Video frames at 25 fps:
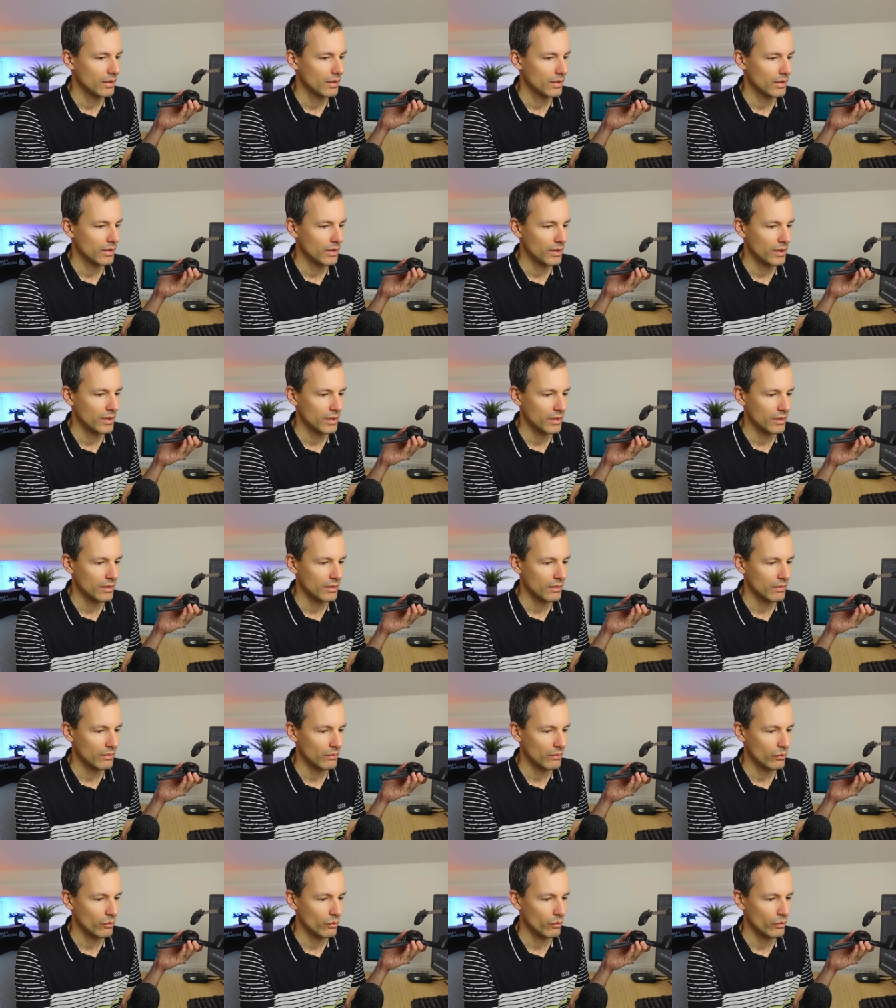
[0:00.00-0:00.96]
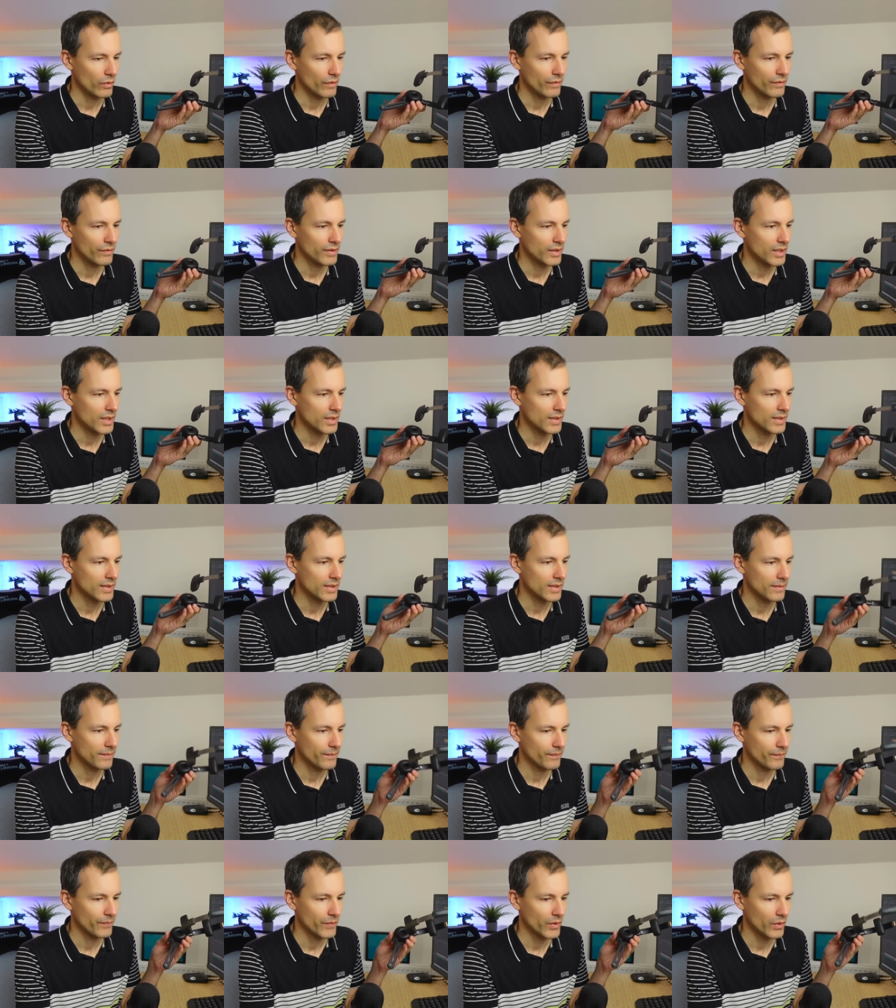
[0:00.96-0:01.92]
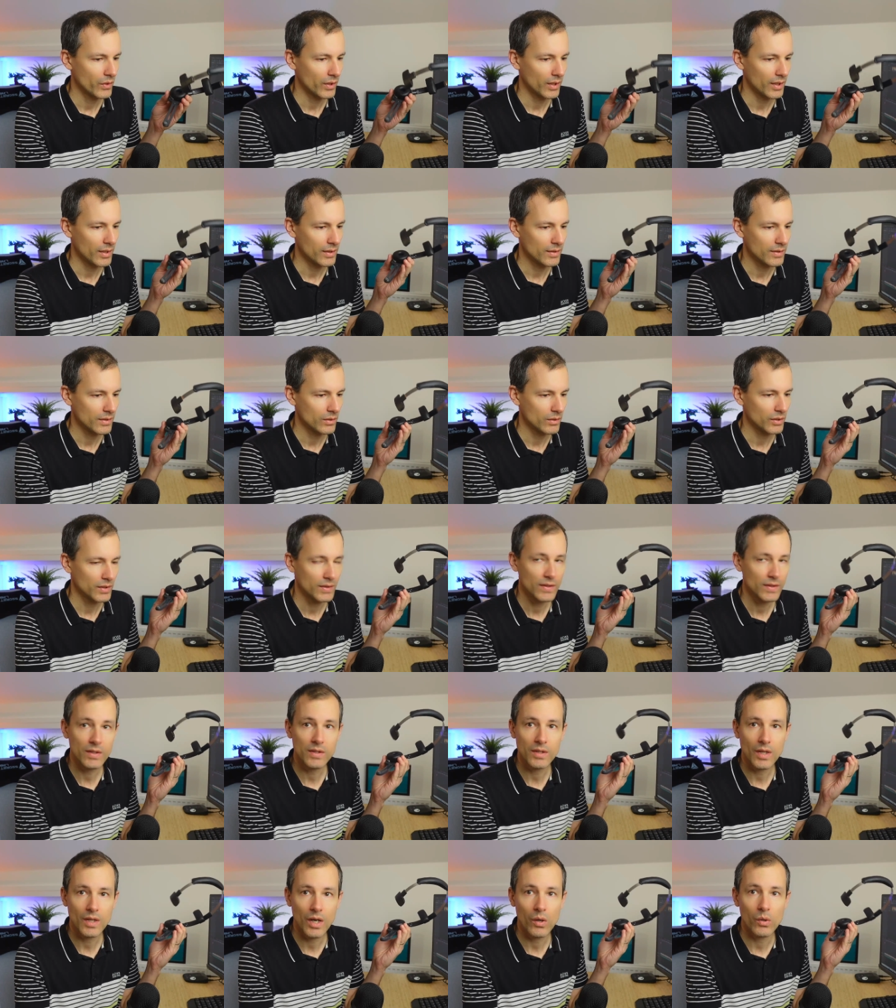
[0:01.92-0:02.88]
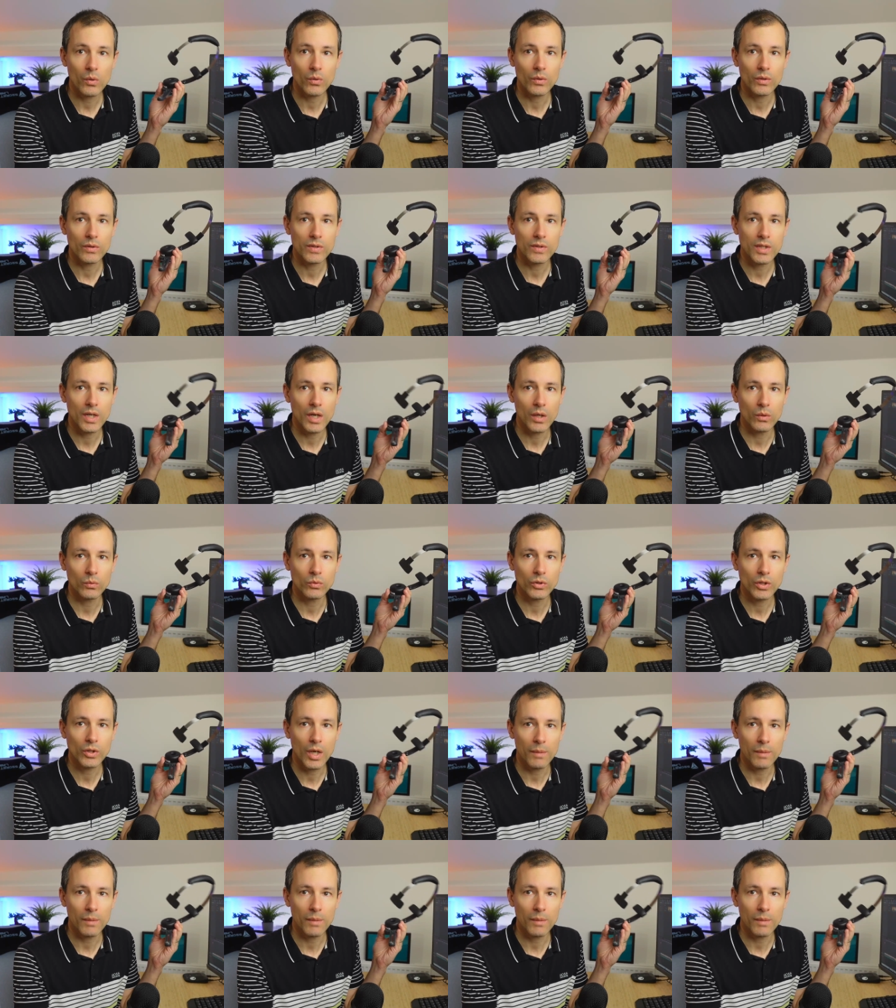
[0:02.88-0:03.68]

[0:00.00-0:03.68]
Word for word: here with this. Okay, so this is now sound